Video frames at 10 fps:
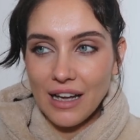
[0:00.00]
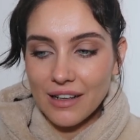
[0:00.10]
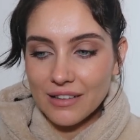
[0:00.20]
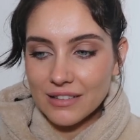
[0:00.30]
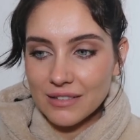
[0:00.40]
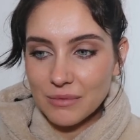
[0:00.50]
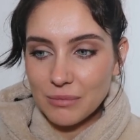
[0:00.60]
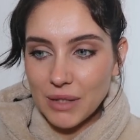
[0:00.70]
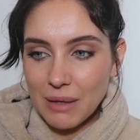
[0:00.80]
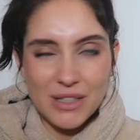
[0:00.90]
and
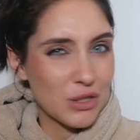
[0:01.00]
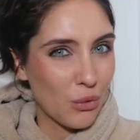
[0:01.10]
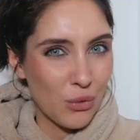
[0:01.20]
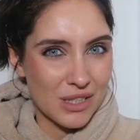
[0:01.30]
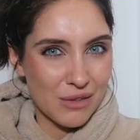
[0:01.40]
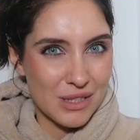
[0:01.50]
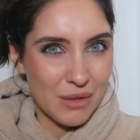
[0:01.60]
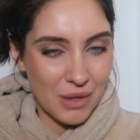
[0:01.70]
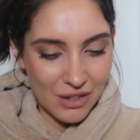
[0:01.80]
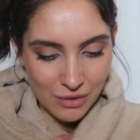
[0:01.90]
get my toes out
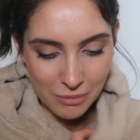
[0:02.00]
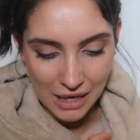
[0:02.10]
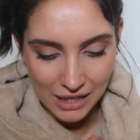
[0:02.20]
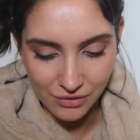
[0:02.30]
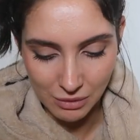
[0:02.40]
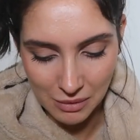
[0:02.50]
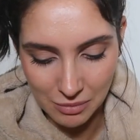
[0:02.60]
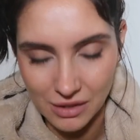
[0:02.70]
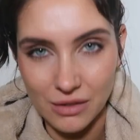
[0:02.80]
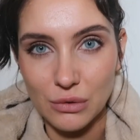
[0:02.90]
somewhere I feel bad for the
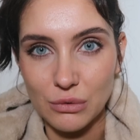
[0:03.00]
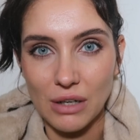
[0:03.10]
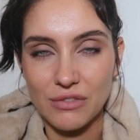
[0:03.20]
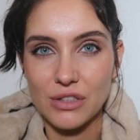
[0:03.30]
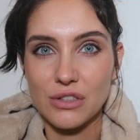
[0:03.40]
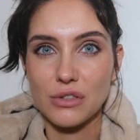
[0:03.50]
people who have to